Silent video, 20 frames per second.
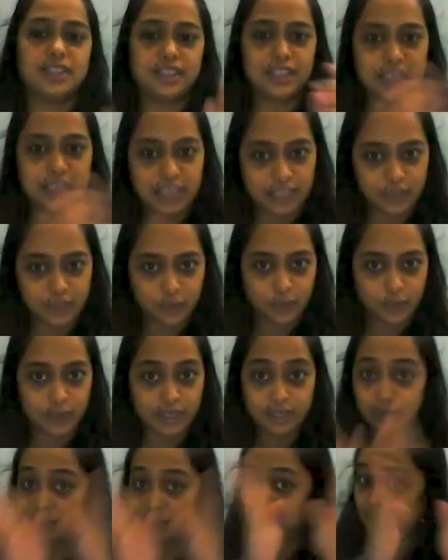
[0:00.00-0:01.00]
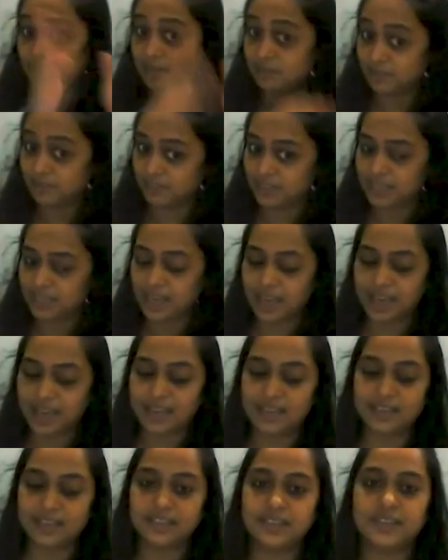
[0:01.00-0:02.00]
Liquid becomes
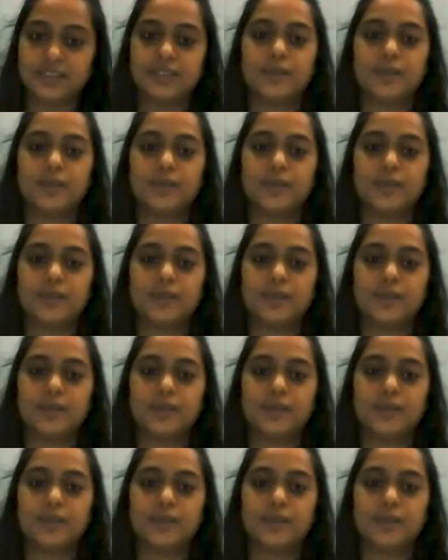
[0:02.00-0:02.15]
gas